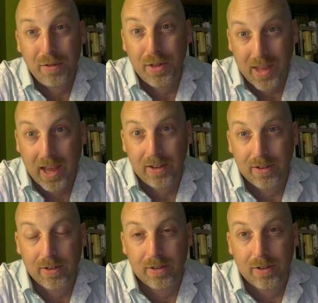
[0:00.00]
of the
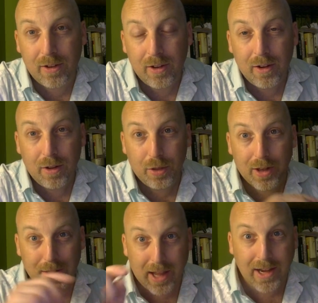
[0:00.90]
cases
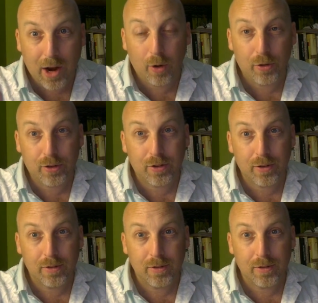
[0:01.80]
that Lighthouse,